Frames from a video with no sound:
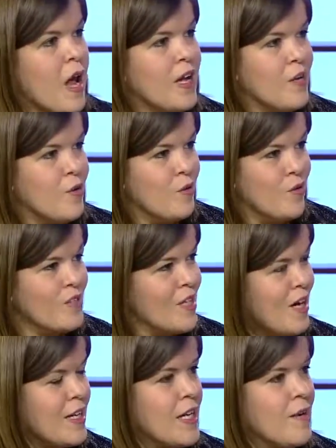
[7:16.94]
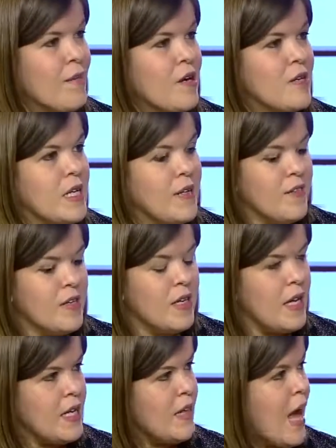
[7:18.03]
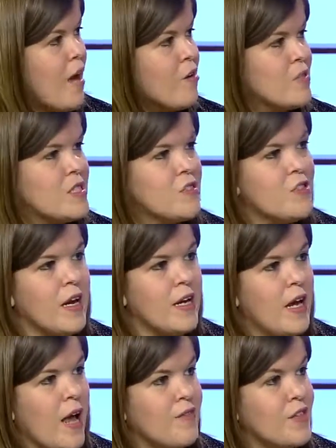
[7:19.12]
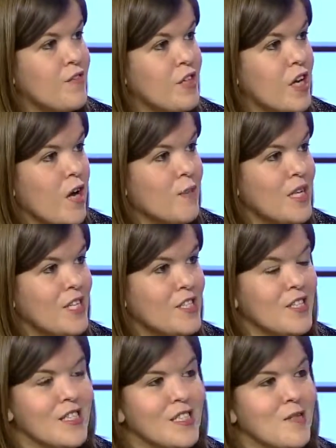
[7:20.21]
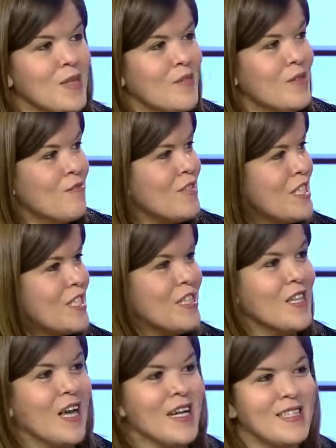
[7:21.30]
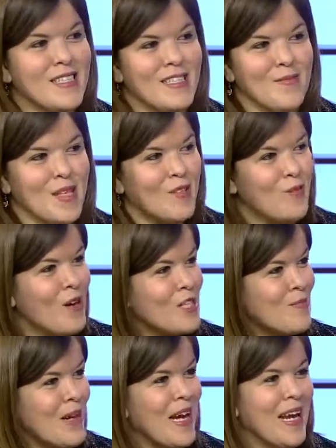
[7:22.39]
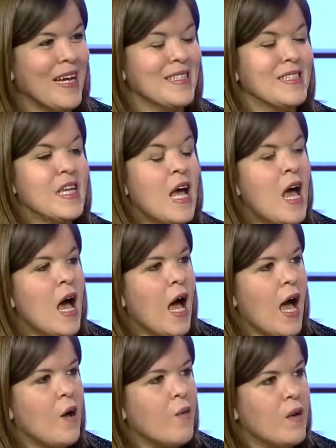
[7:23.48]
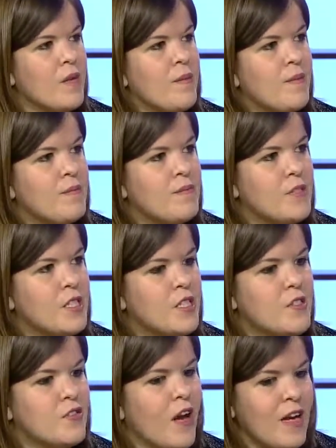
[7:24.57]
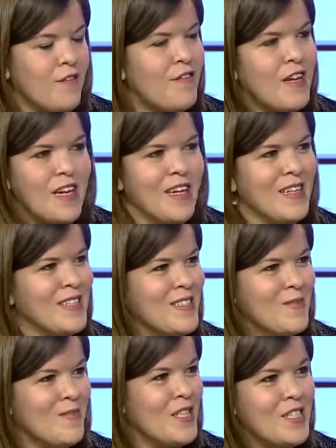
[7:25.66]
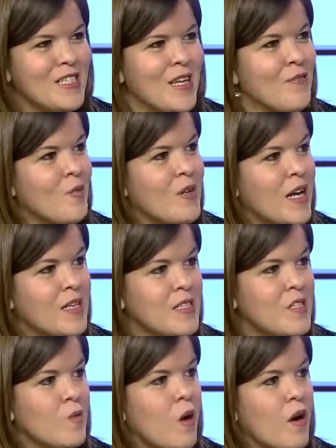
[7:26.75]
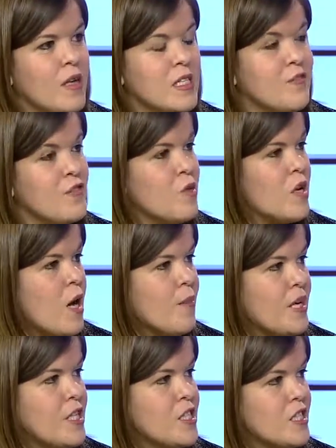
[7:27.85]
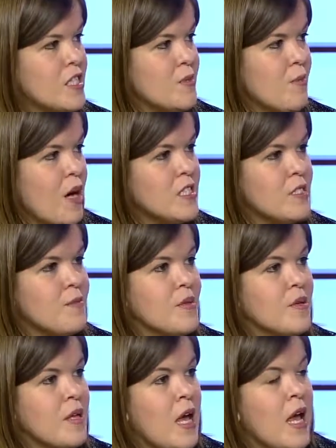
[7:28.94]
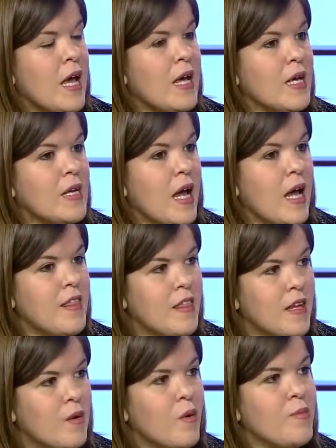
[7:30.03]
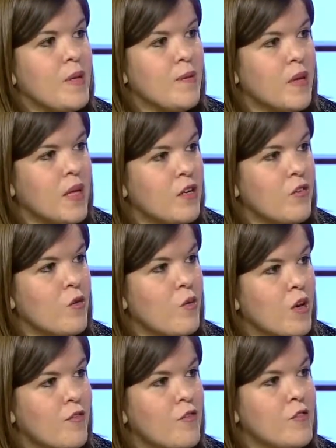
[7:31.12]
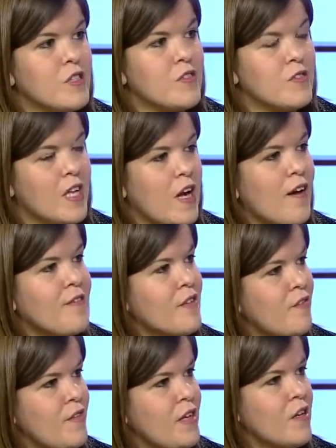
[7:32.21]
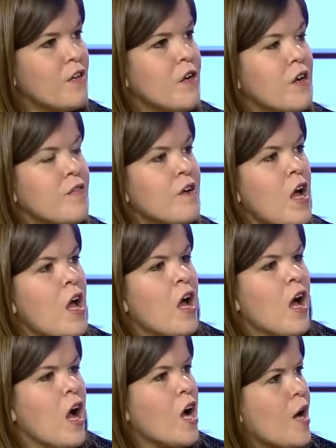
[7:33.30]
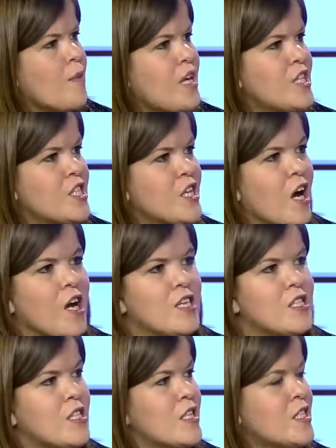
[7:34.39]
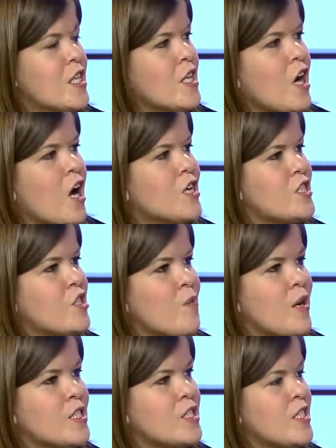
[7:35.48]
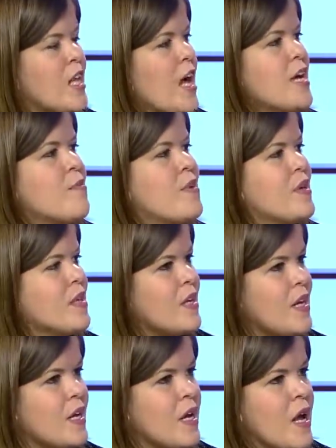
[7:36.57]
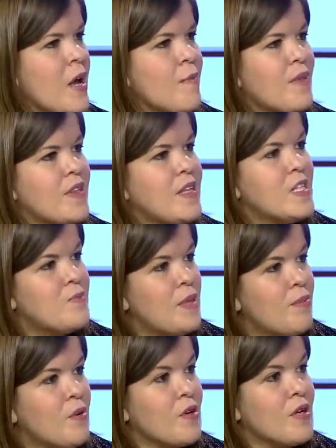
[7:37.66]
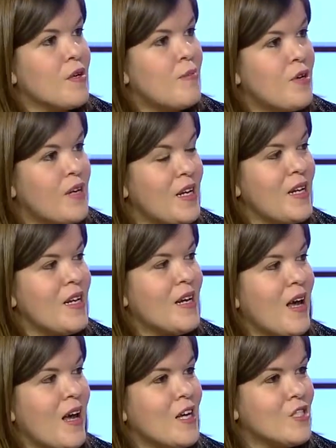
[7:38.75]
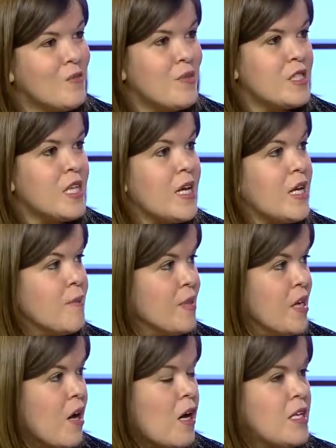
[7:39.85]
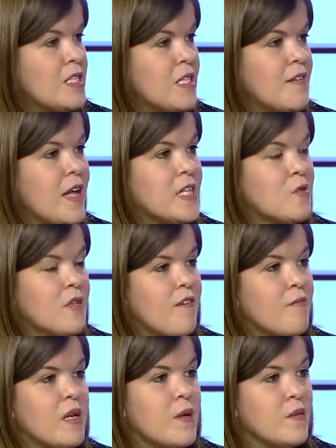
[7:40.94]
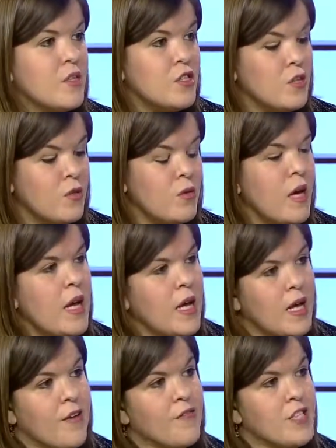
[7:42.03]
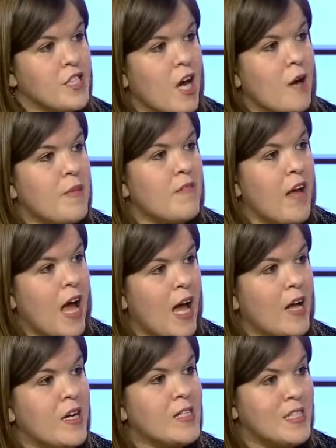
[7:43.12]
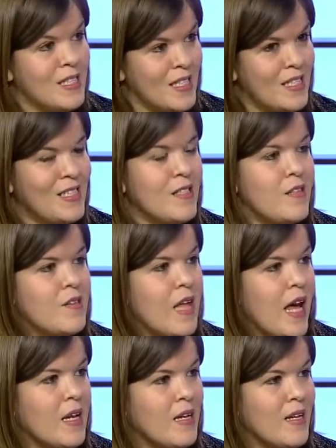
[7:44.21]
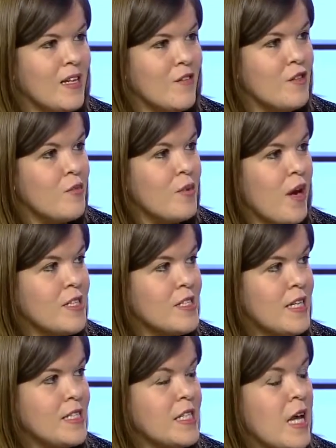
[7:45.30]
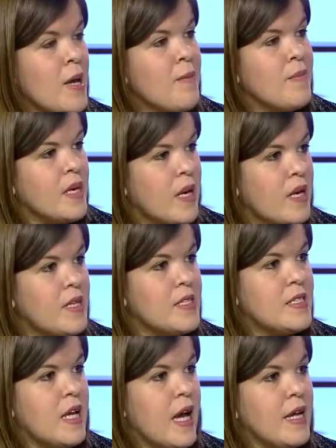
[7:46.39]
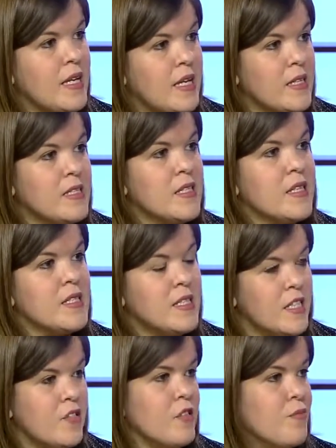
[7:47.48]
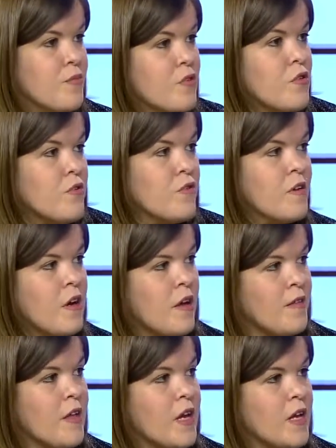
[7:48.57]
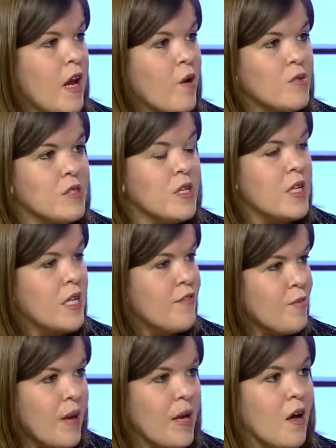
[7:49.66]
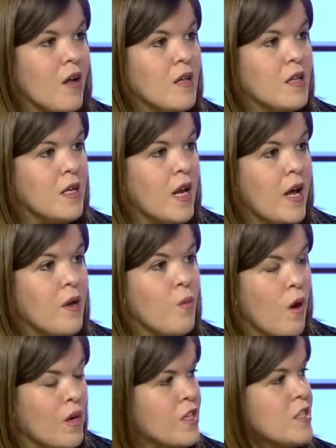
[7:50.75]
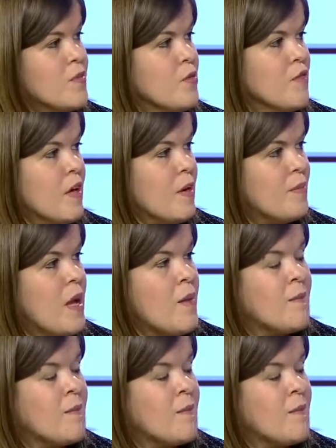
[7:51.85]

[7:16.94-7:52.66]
I know we were talking about even in the house, trying to have different accommodations, to be able to reach the lights, to be able to wash my hands. I want to just try to fit in as much as everyone else and want as few accommodations as possible. And I think when people enter the workforce, there's that often fear of accommodation costs. It's going to cost so much, liability. But these people are going to put in 100% and beyond, and that's what I've been able to do in every job I've had since that interview process, because I needed to continue to prove that I was going to give it my all and I wanted to move up.